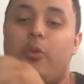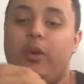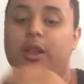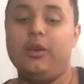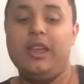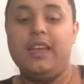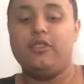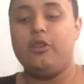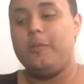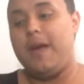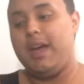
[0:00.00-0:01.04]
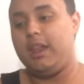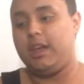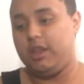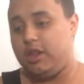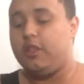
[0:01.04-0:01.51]
we literally have to go buy
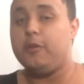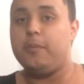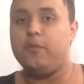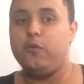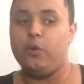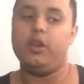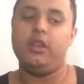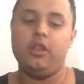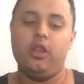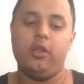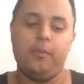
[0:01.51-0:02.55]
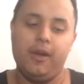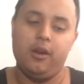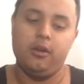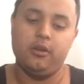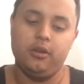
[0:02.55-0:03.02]
like another $40
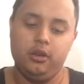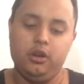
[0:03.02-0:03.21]
pair.